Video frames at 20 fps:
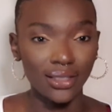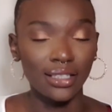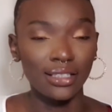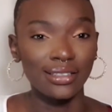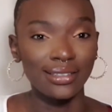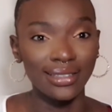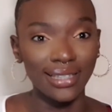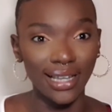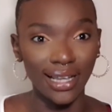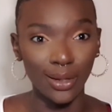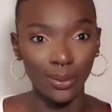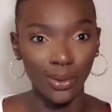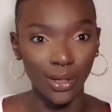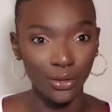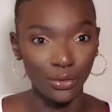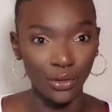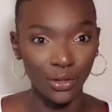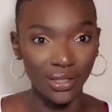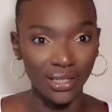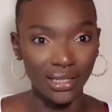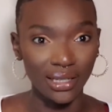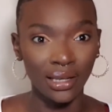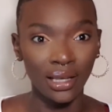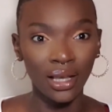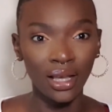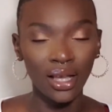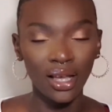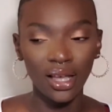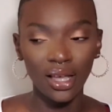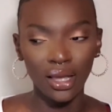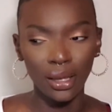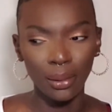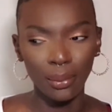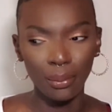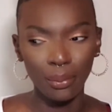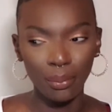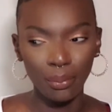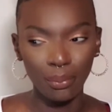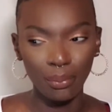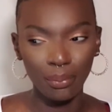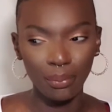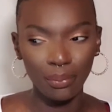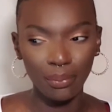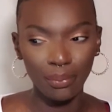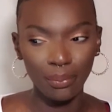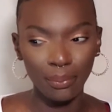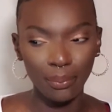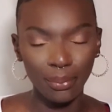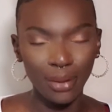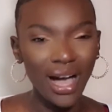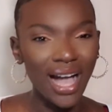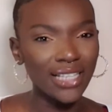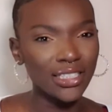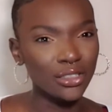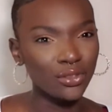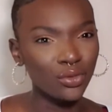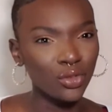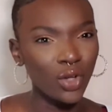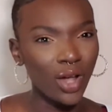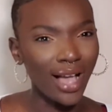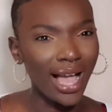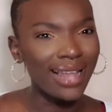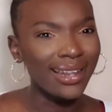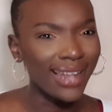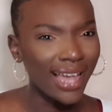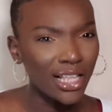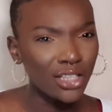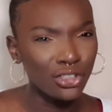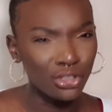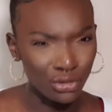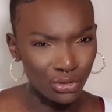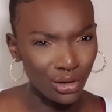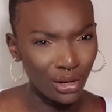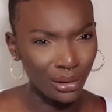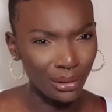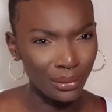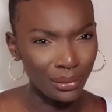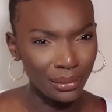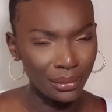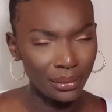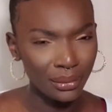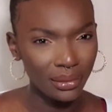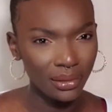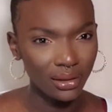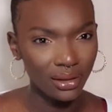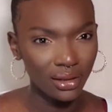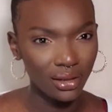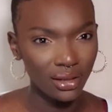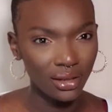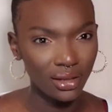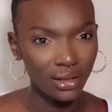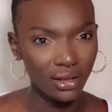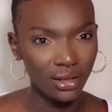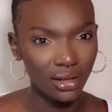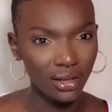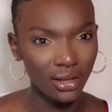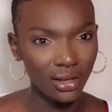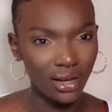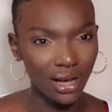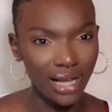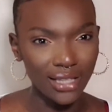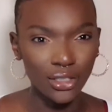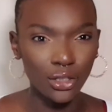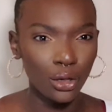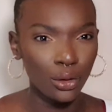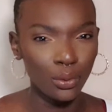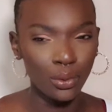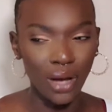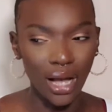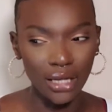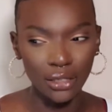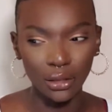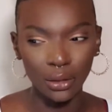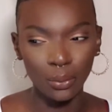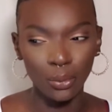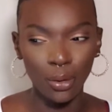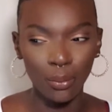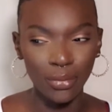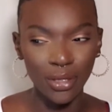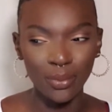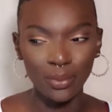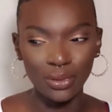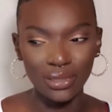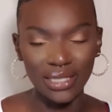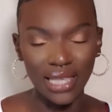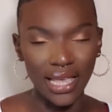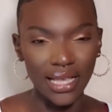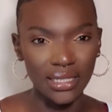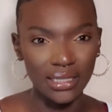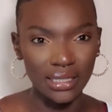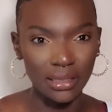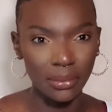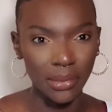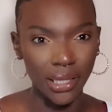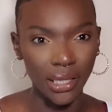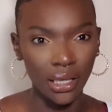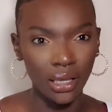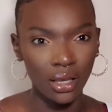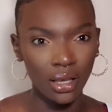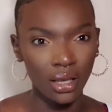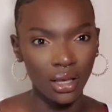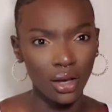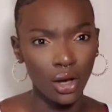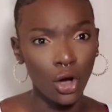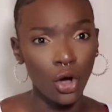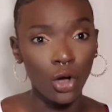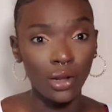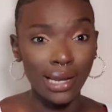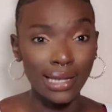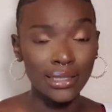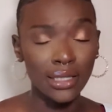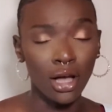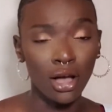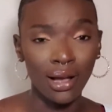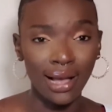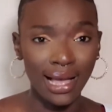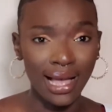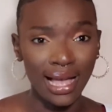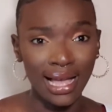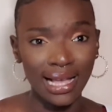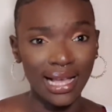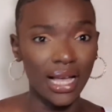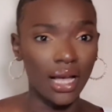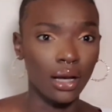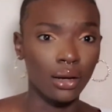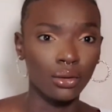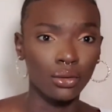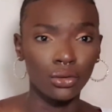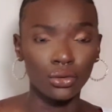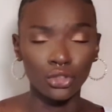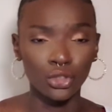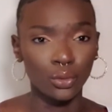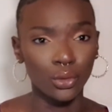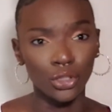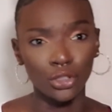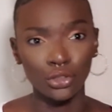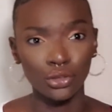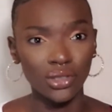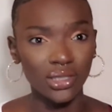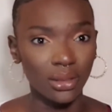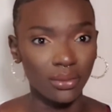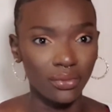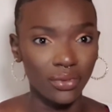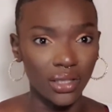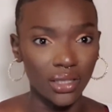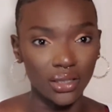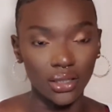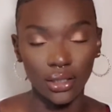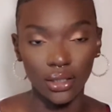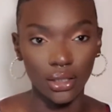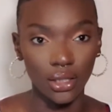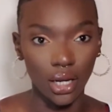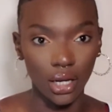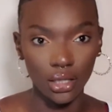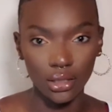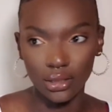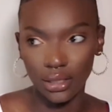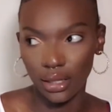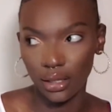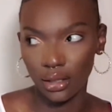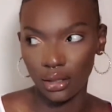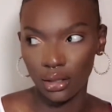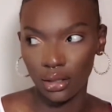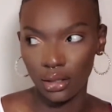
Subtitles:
the end of the day, we're growing in it. But I just feel like I like to know. I don't want people saying to me, oh, let's hang out, or do you want to do something, da da da. Because, like,